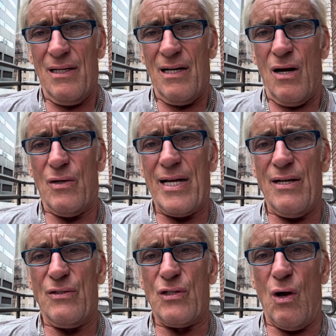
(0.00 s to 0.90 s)

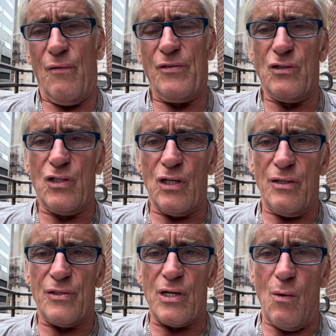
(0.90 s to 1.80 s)
Okay, so if you're
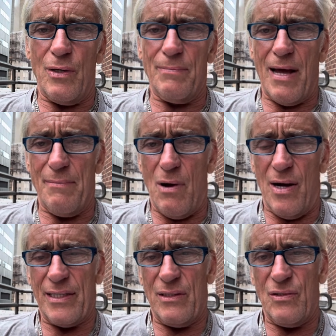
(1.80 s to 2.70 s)
just going by
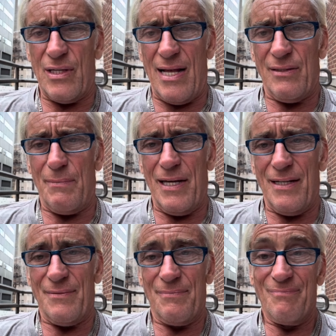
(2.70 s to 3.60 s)
market
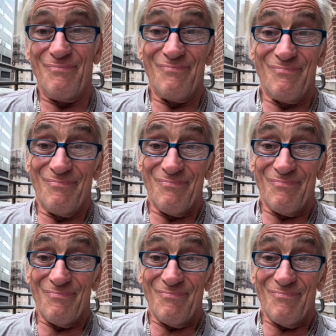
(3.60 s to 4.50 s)
sentiment,
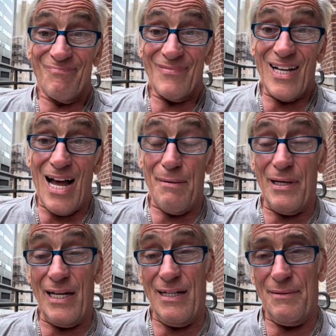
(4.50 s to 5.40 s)

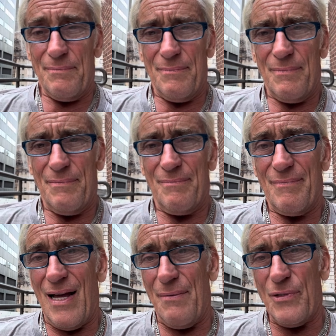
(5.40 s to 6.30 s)

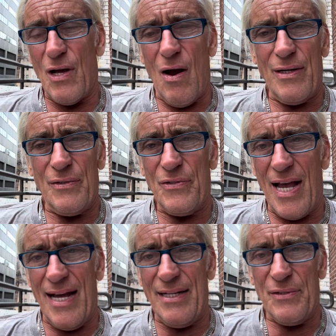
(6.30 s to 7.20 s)
I'm sorry to
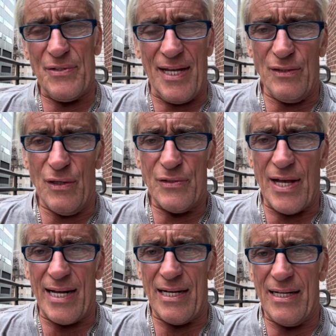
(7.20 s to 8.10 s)
say, this thing looks
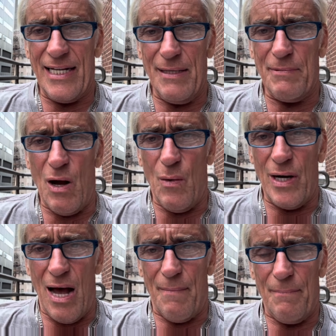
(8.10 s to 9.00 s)
like it could keep going
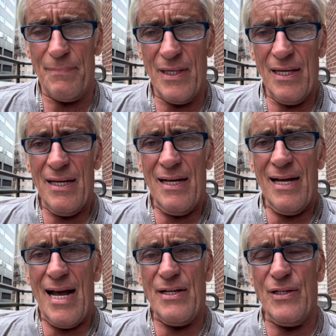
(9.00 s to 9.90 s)
up.
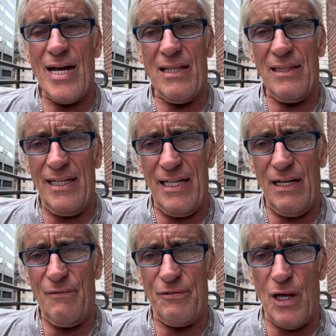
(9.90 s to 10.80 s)
And you got
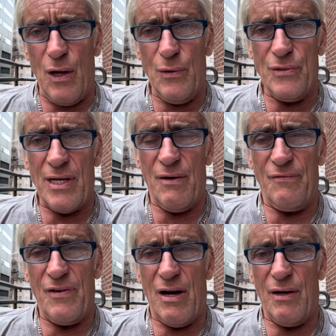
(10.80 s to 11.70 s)
leading flows that are
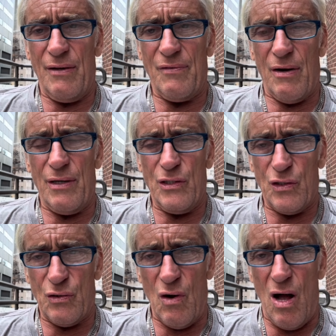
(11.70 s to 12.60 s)
very, very
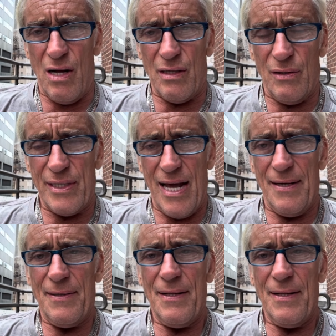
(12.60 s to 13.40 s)
strong, okay?